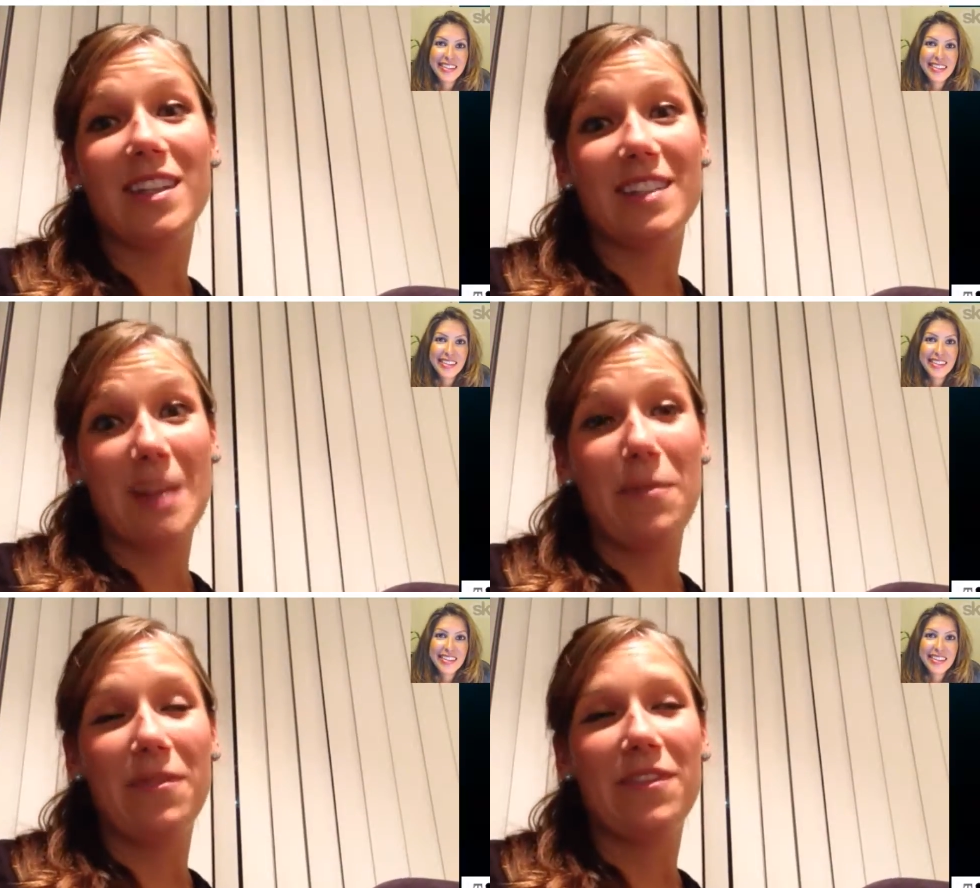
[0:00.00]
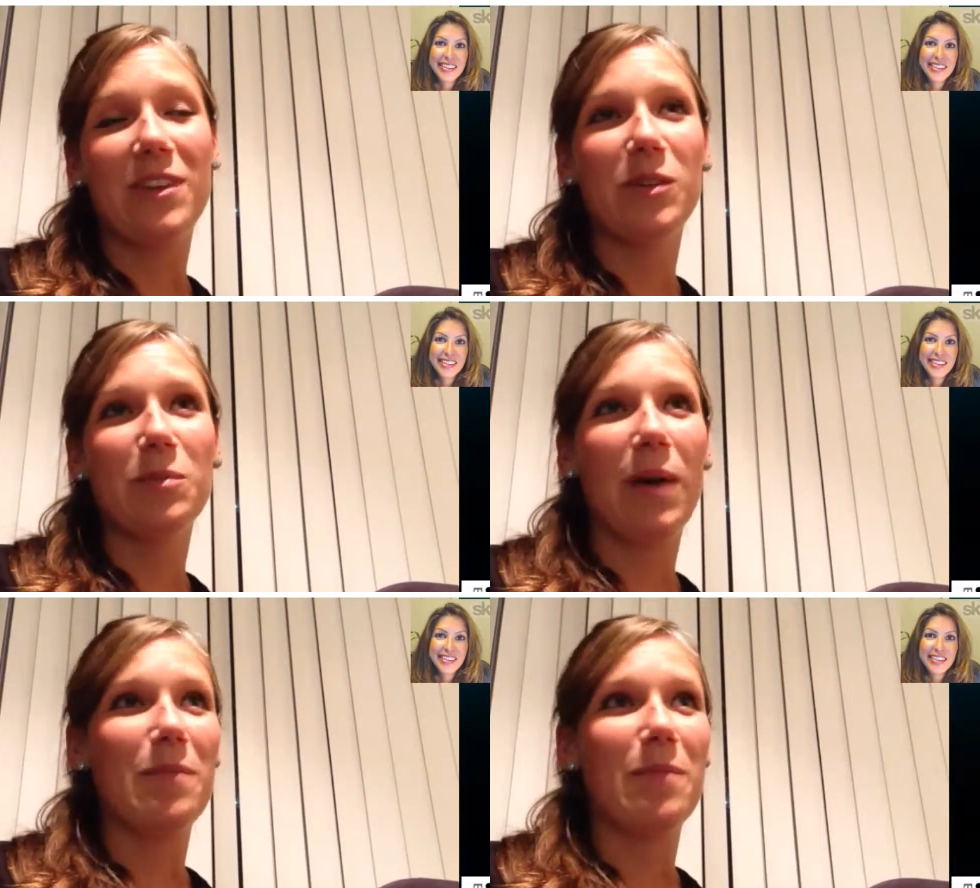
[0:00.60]
Speaker 1: STEM
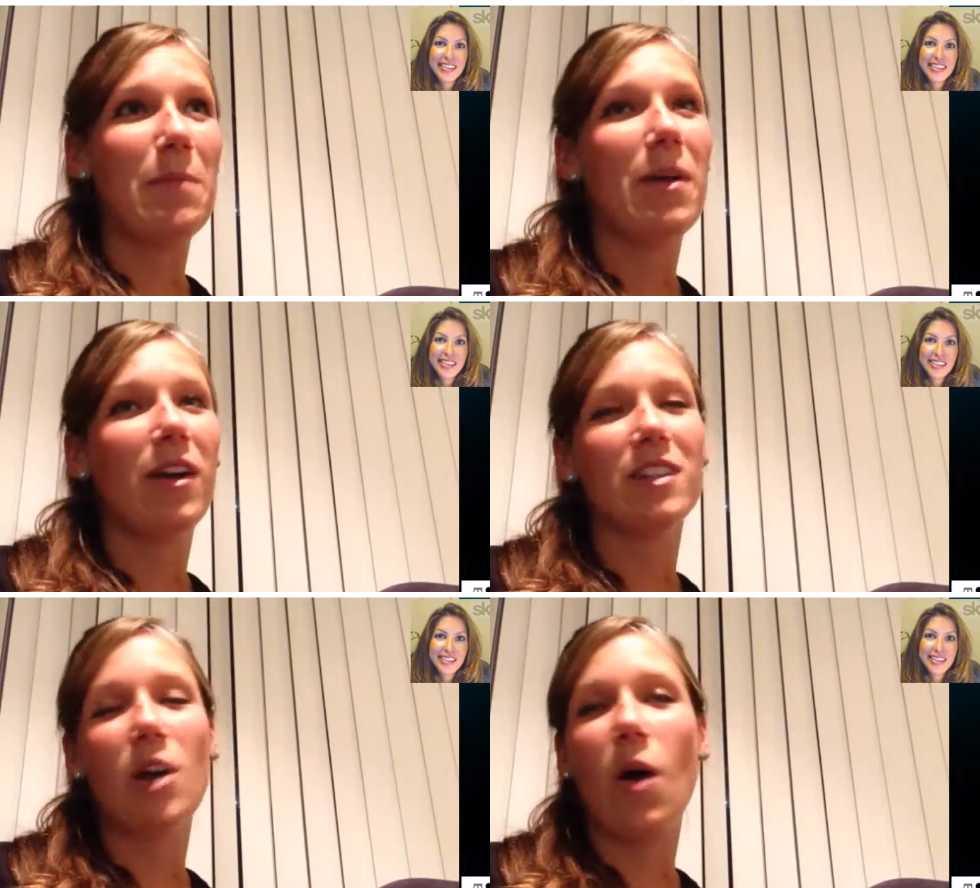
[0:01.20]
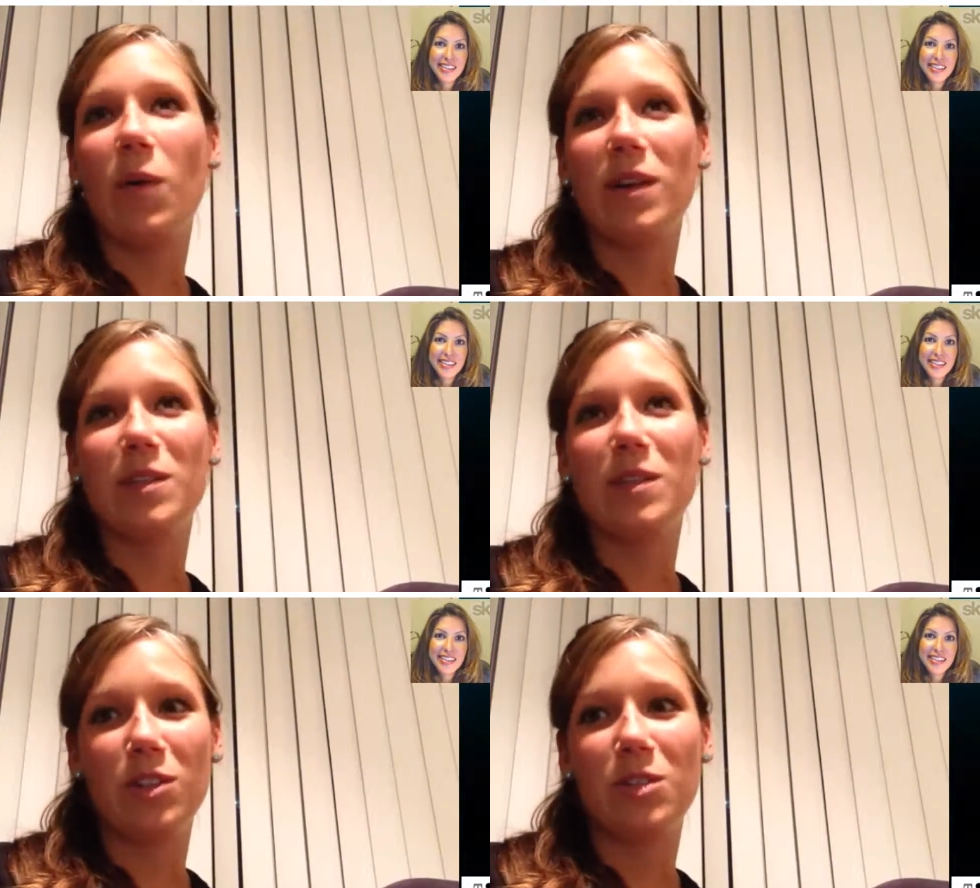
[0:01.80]
field, but my parents
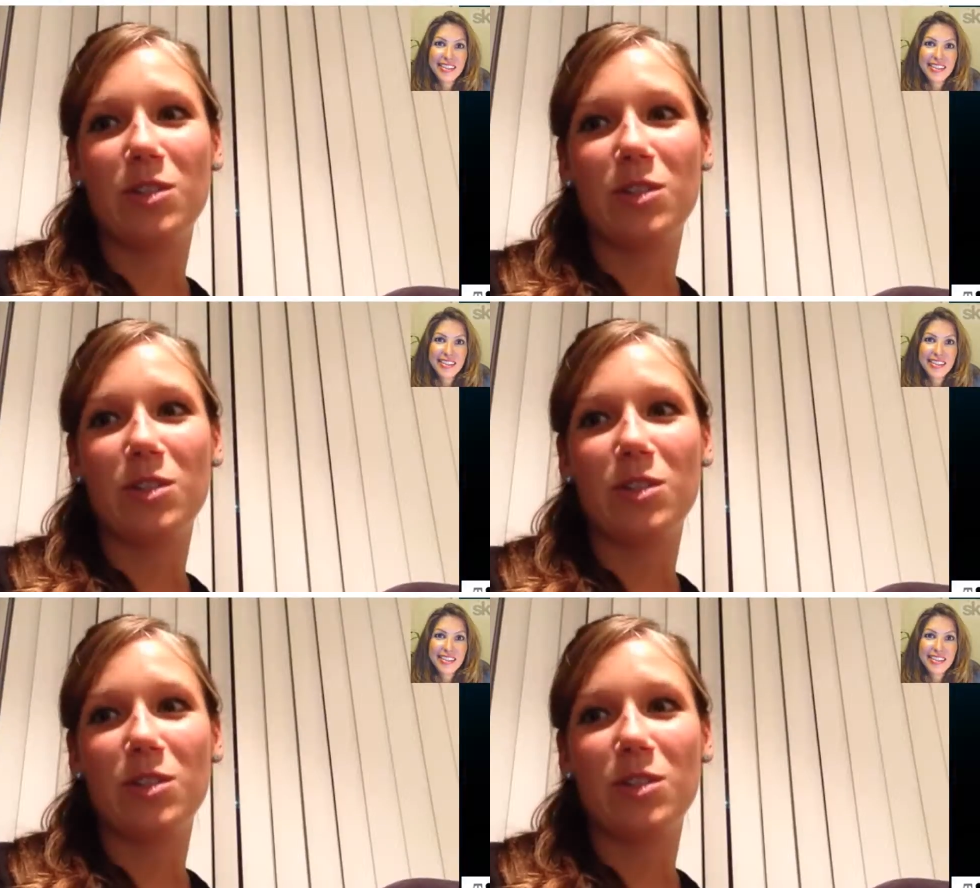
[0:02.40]
always pushed